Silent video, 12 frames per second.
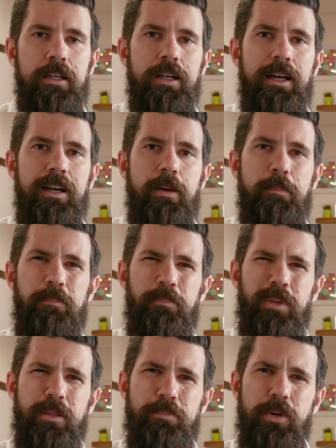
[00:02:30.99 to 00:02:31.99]

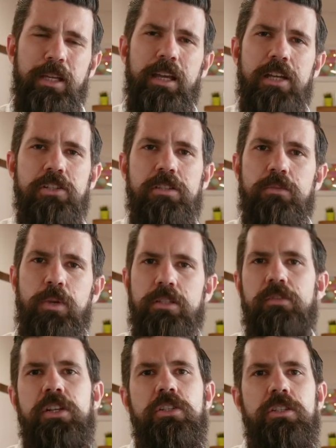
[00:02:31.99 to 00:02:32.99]
But the booking engines,
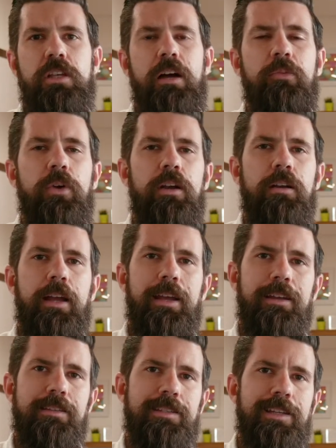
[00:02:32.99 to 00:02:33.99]
reservation software,
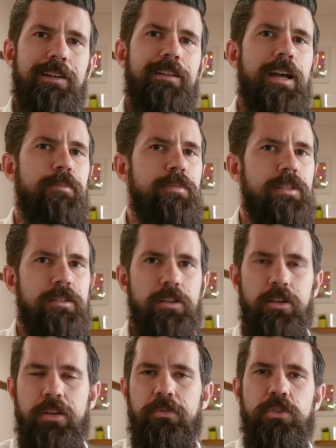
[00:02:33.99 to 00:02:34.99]
and
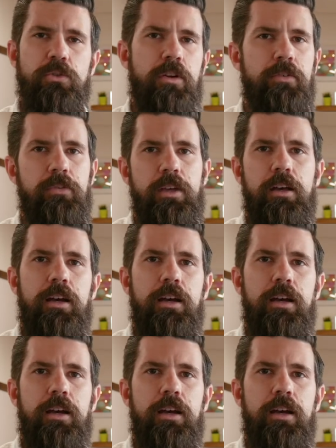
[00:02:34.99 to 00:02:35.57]
CRMs, different sort of